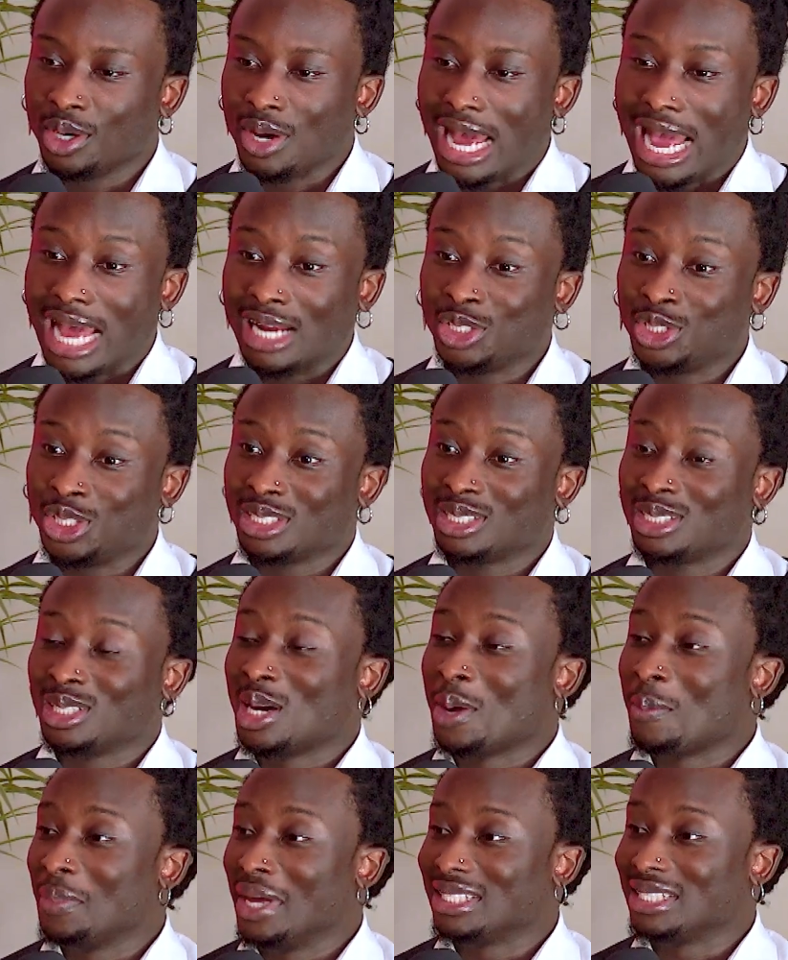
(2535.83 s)
And just an
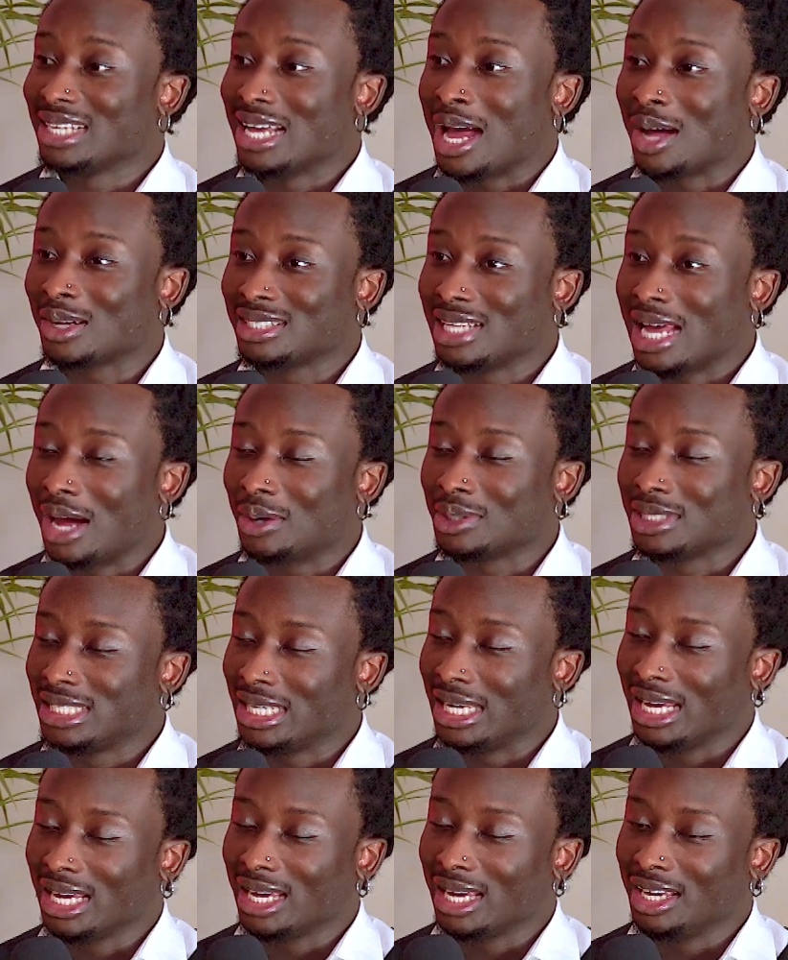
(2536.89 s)
amazing
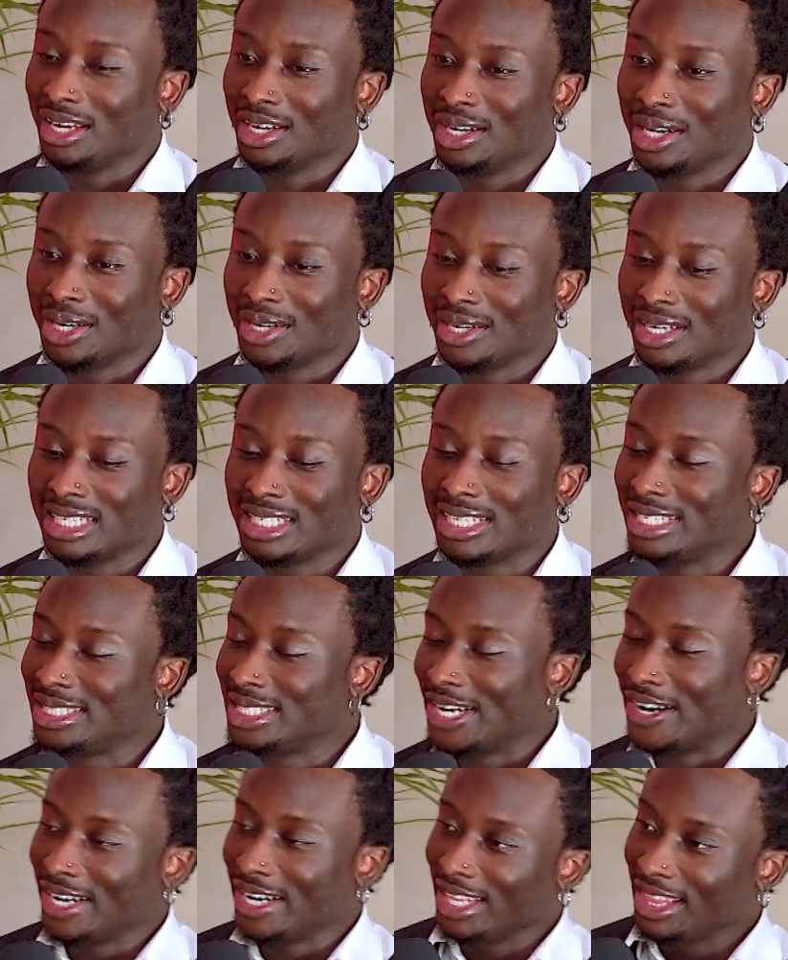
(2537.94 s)
outing. Is
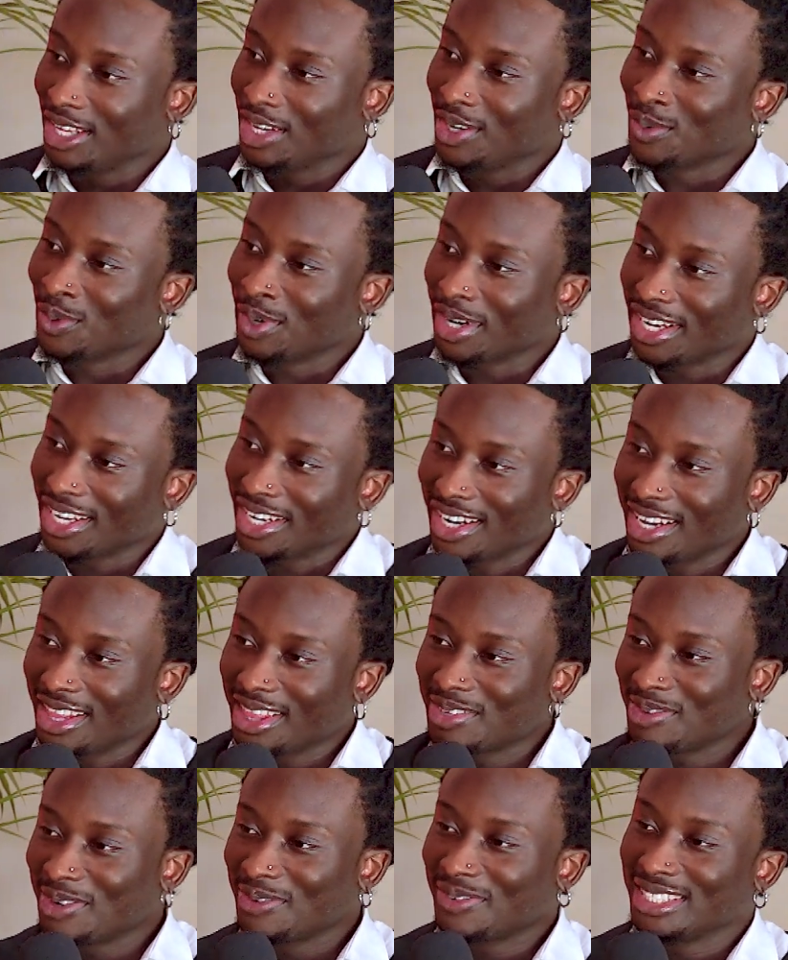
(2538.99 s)
there anything you're working on at
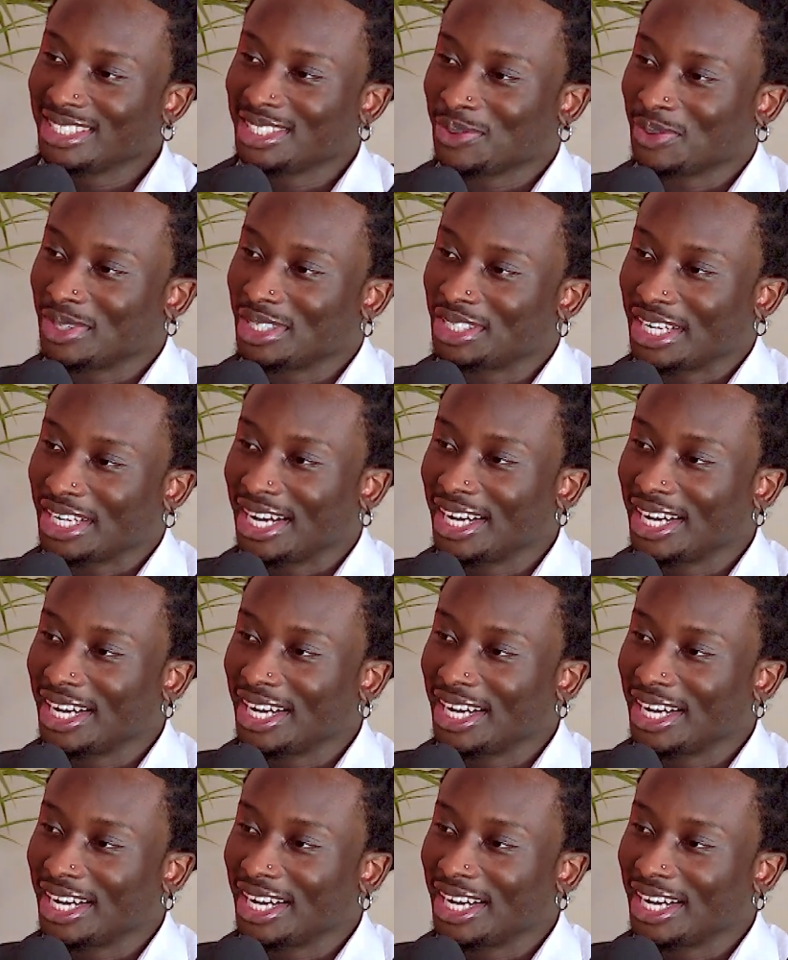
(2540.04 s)
the moment? Do you want to share?